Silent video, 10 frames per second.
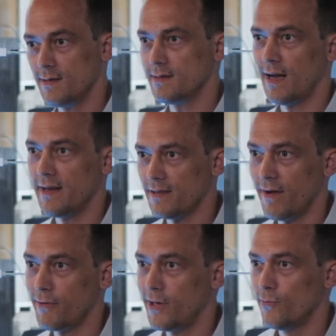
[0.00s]
the design is
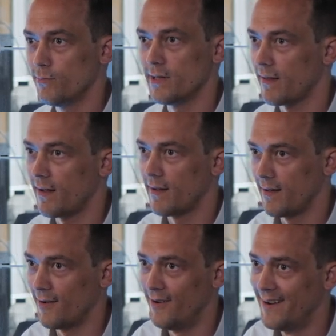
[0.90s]
very human thing,
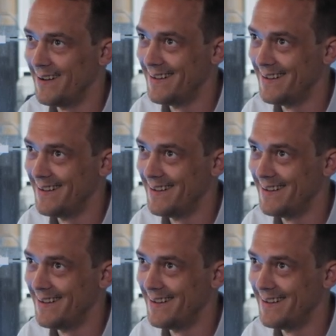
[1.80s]
you know?